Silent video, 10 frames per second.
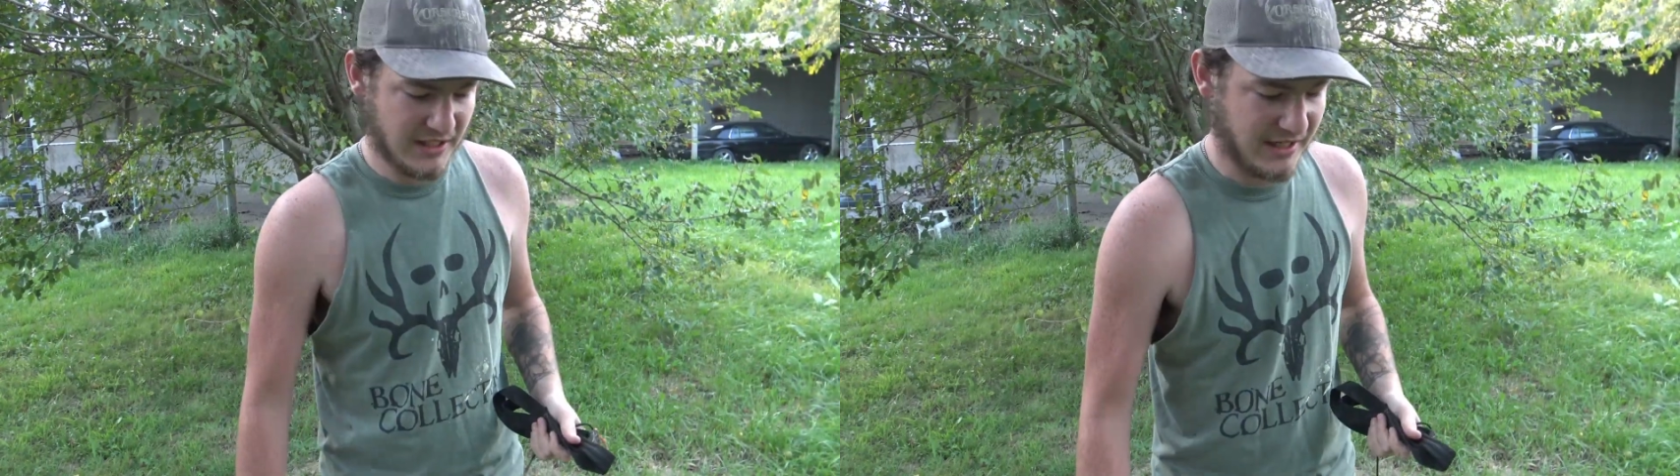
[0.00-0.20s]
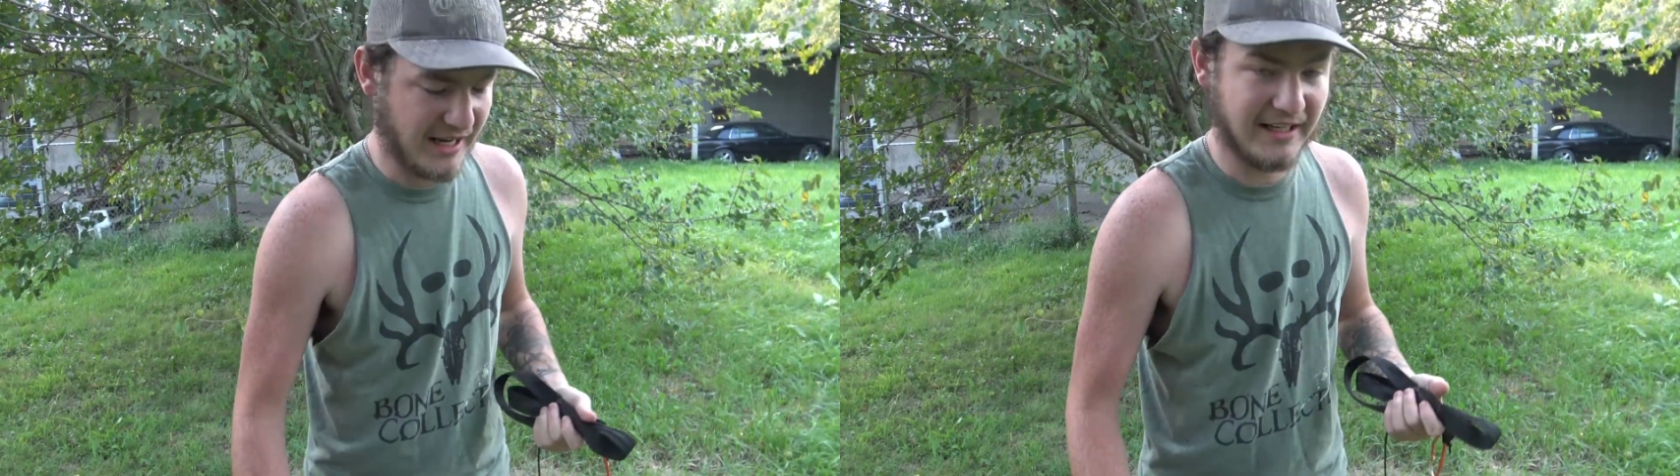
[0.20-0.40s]

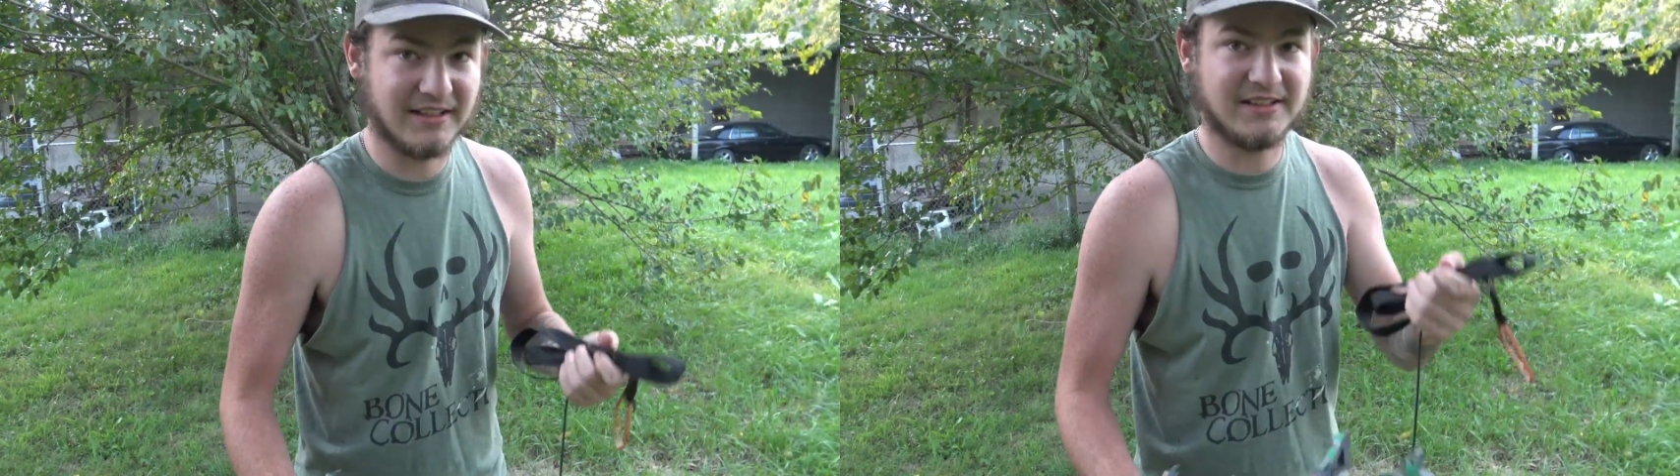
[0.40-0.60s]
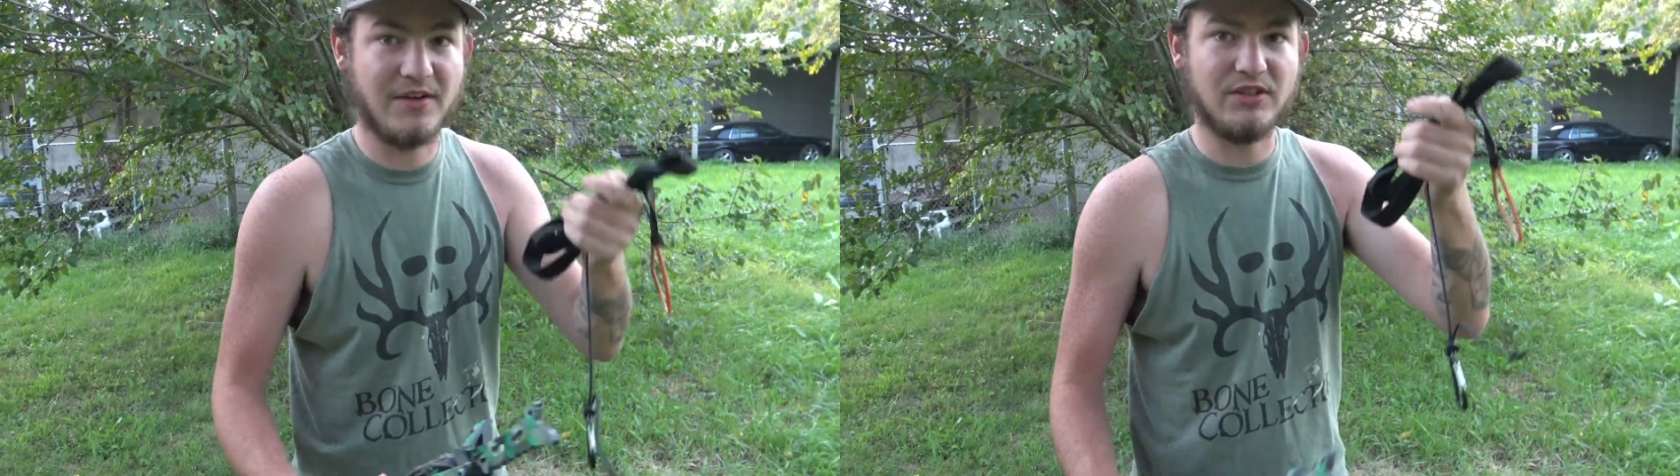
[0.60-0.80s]
and I can get
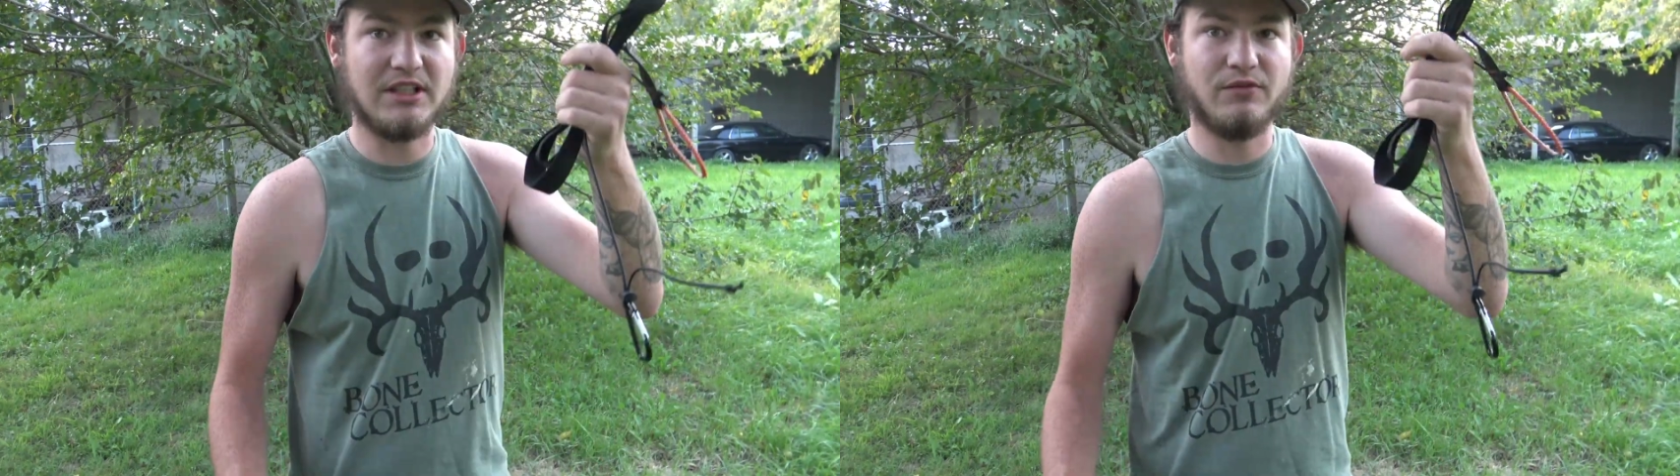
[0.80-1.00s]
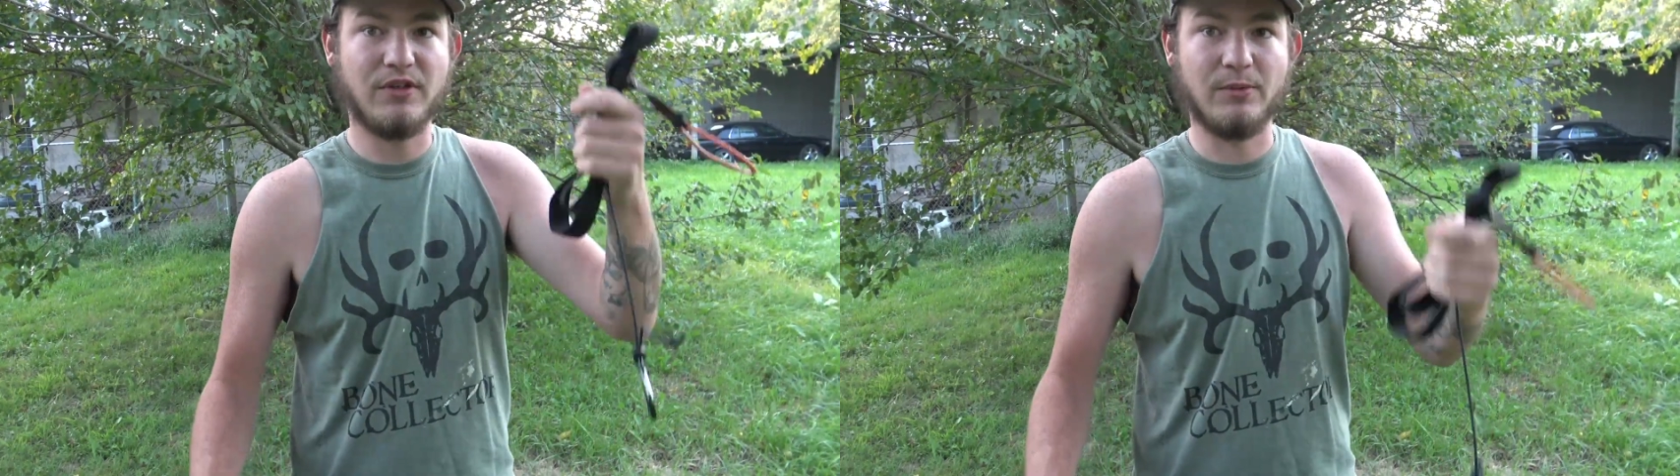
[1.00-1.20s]

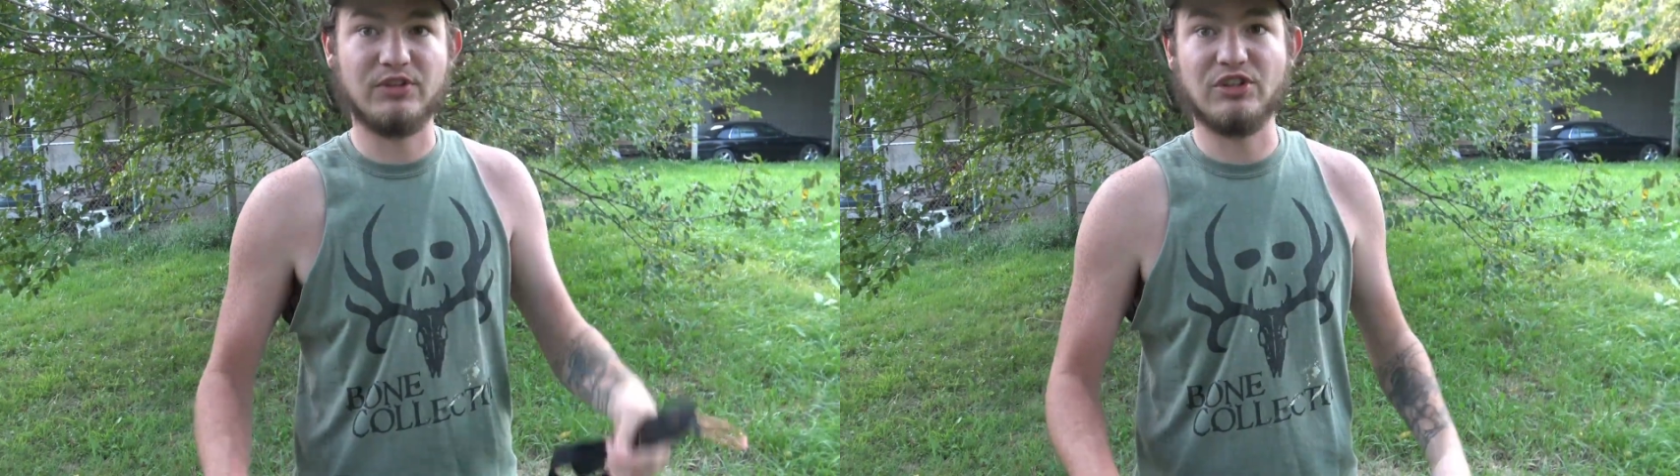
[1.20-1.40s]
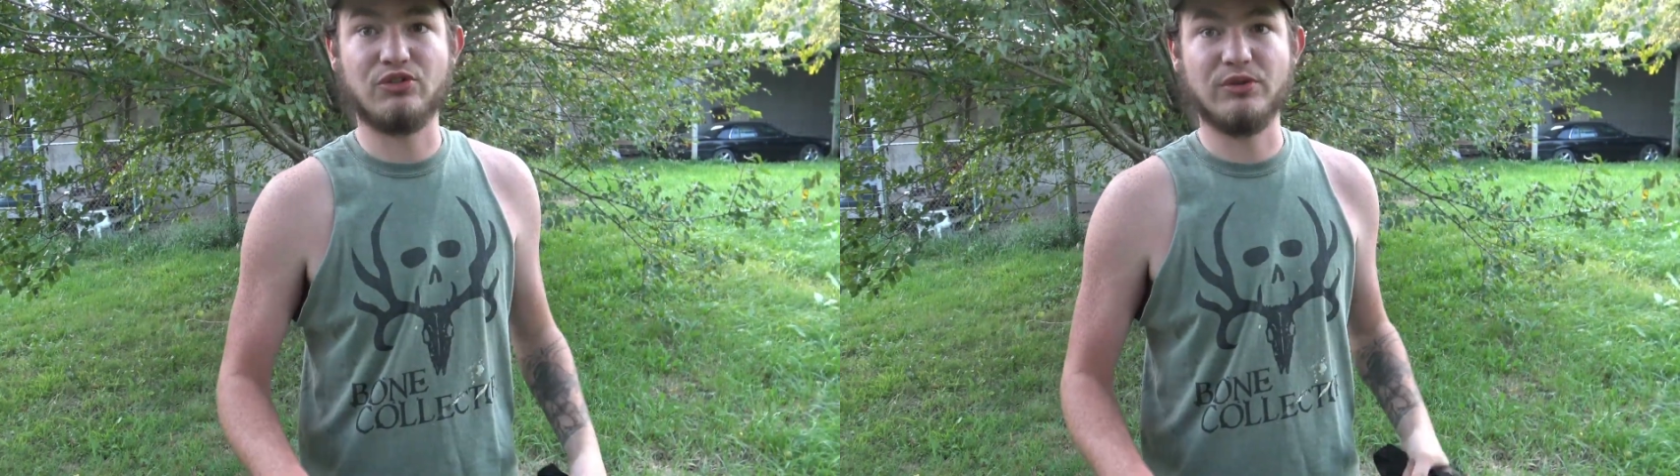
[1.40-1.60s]
17 foot with
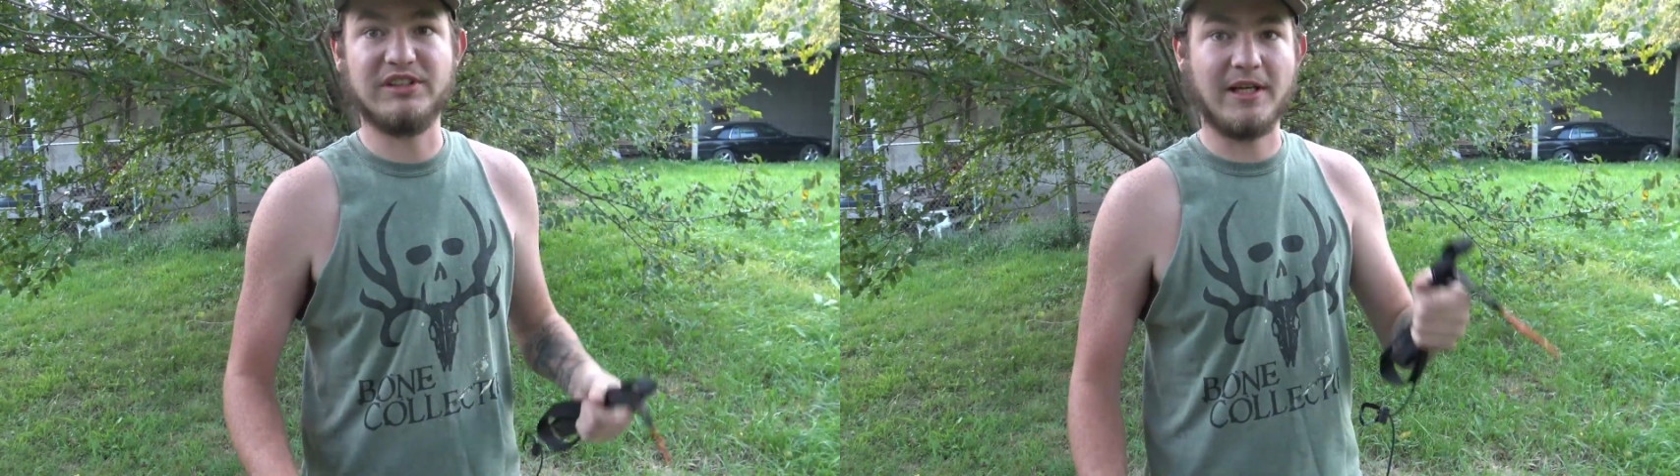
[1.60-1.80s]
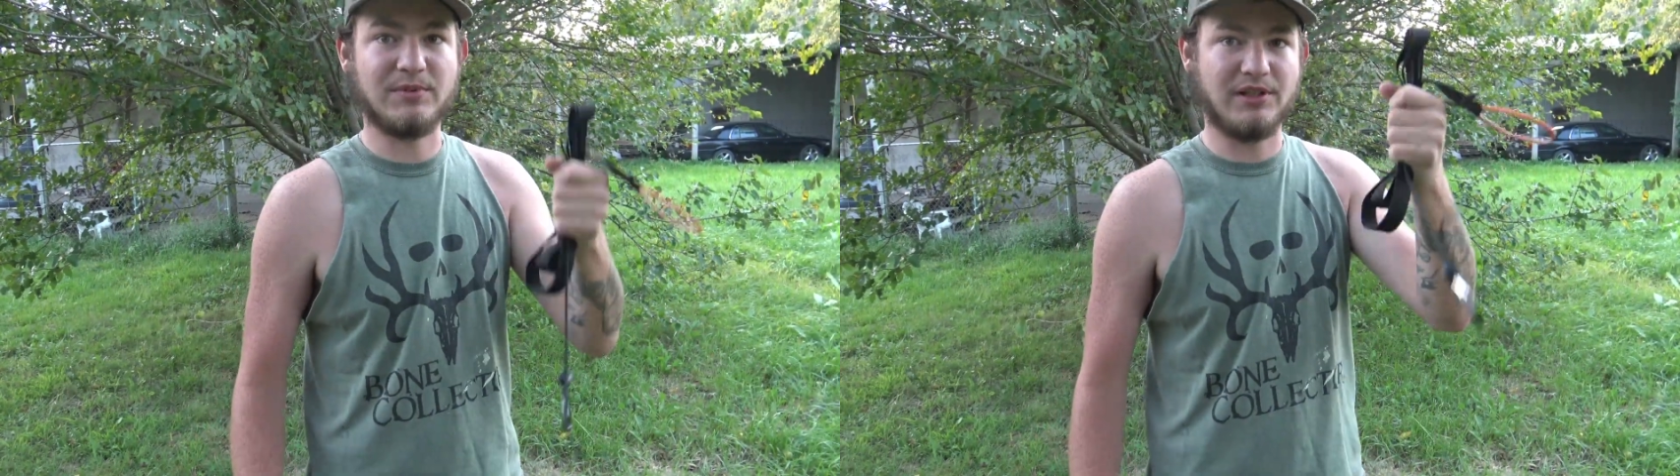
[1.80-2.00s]
just 3
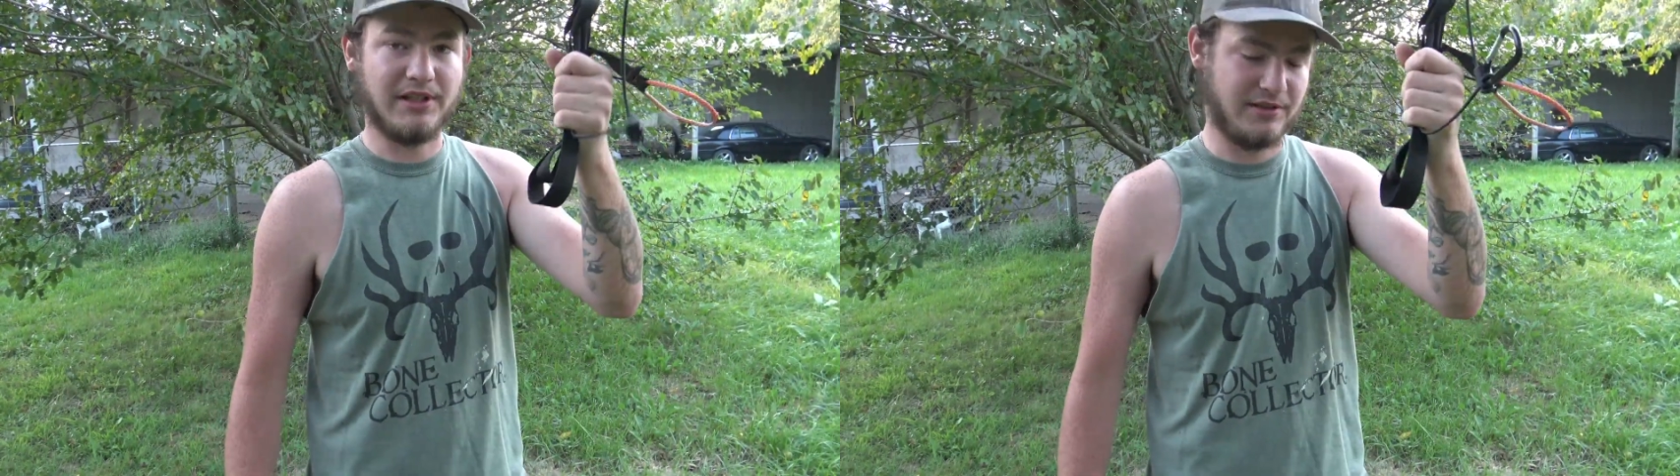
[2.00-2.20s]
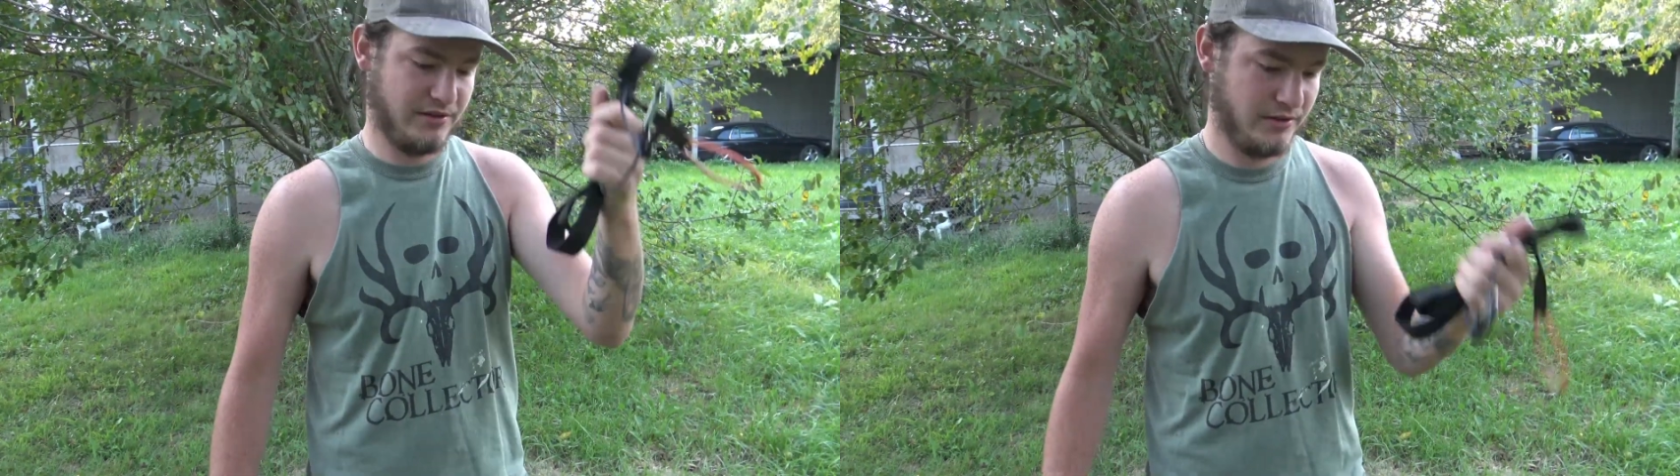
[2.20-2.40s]
steps in this.